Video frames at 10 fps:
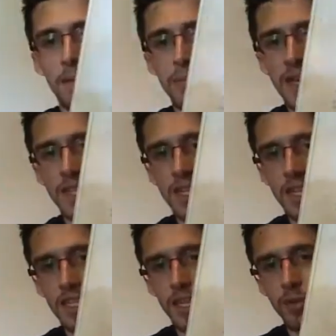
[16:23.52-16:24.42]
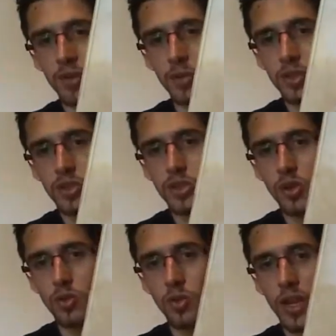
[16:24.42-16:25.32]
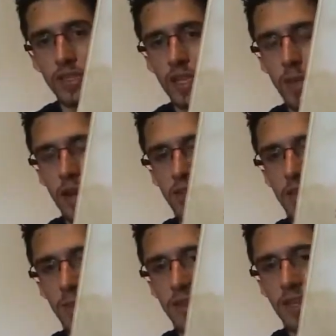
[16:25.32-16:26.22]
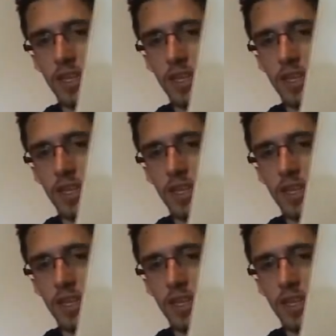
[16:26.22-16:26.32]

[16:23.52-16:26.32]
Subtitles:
Basically someone who is so crazy about demons that